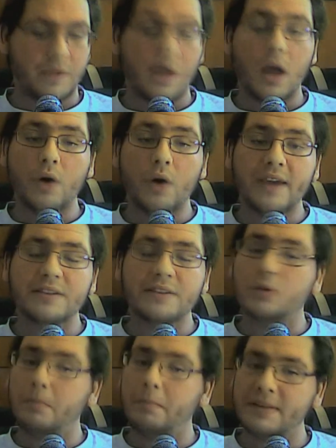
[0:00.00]
Okay, so the
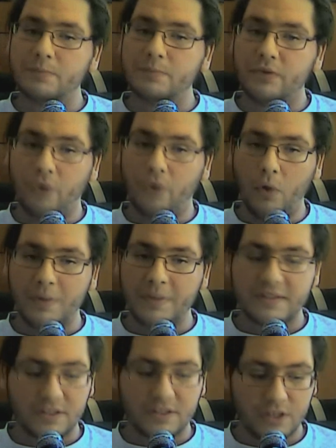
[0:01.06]
best performance is
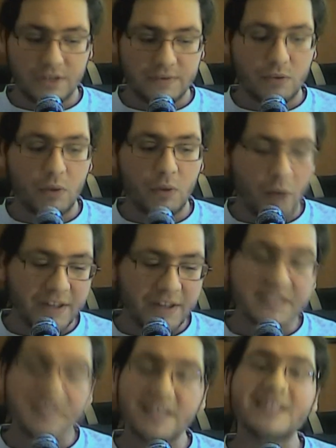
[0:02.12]
achieved when one is
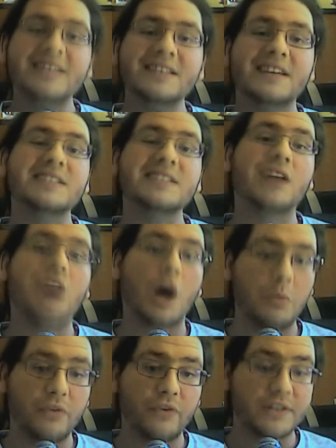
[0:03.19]
in his
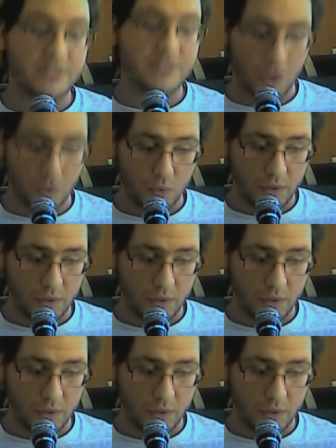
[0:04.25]
comfort zone.